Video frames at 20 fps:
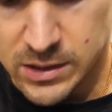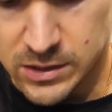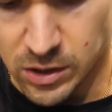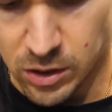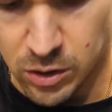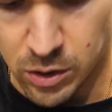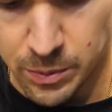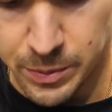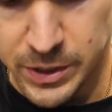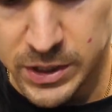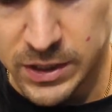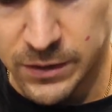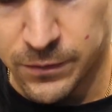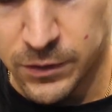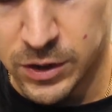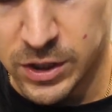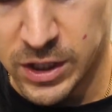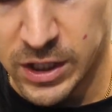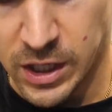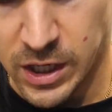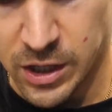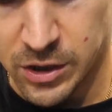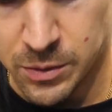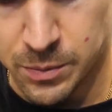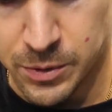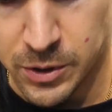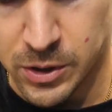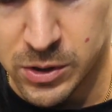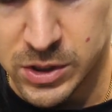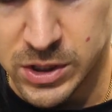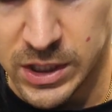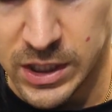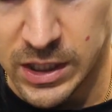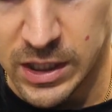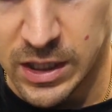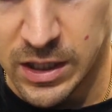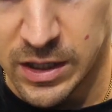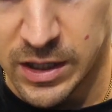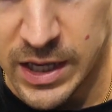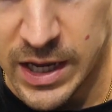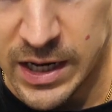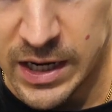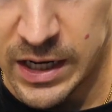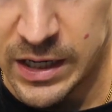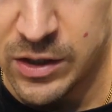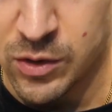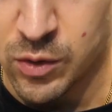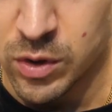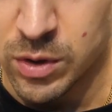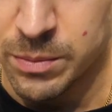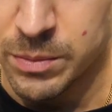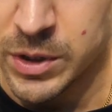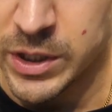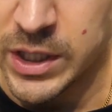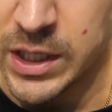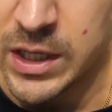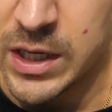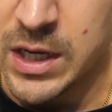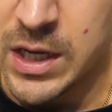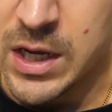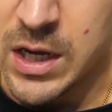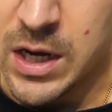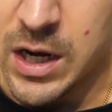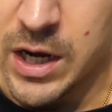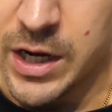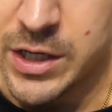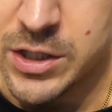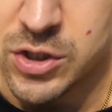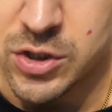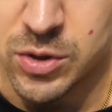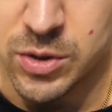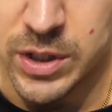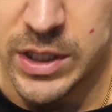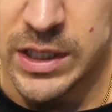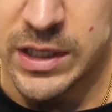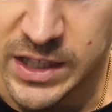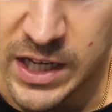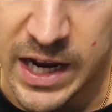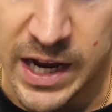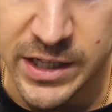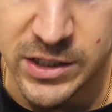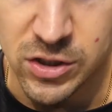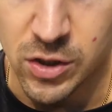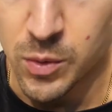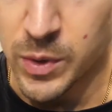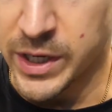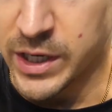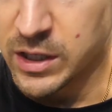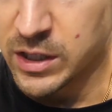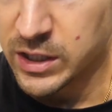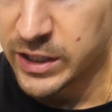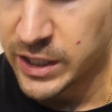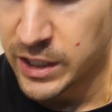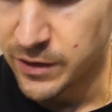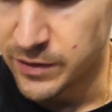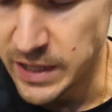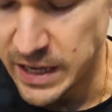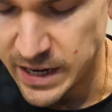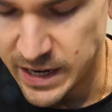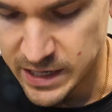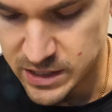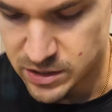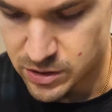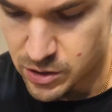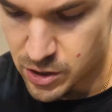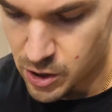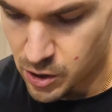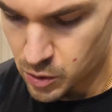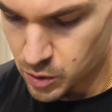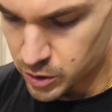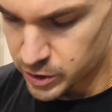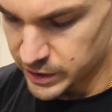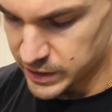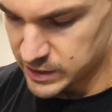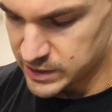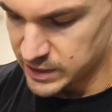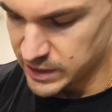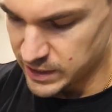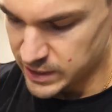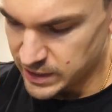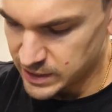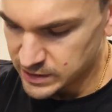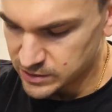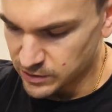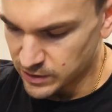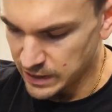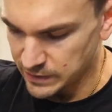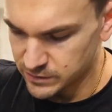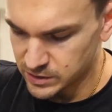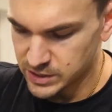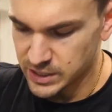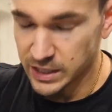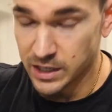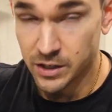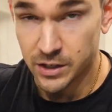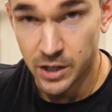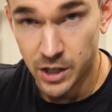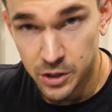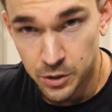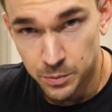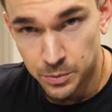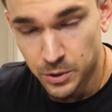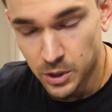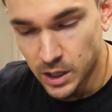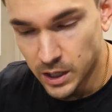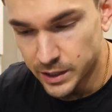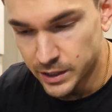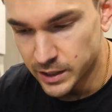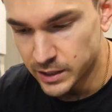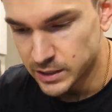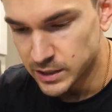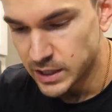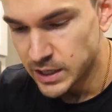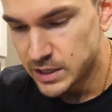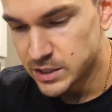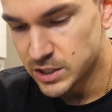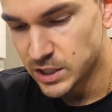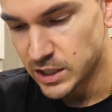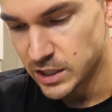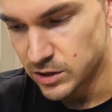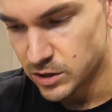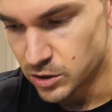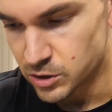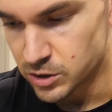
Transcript: So a little bit different than the other protein that I normally uh, drink, the ISO Whey Clear. That has no creatine in it, so I have to take another product to get the